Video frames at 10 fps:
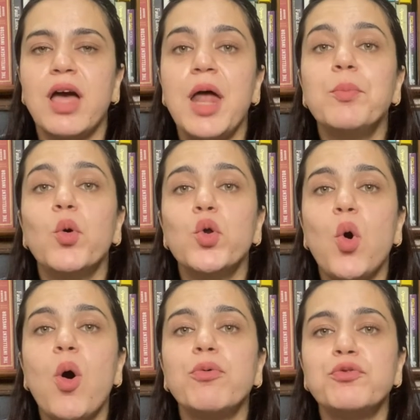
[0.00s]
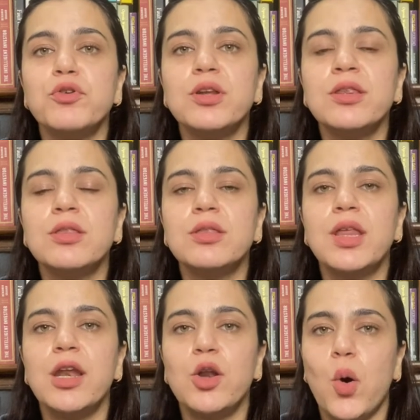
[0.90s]
And more often
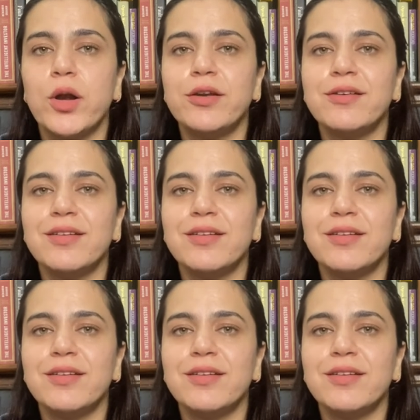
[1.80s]
than not,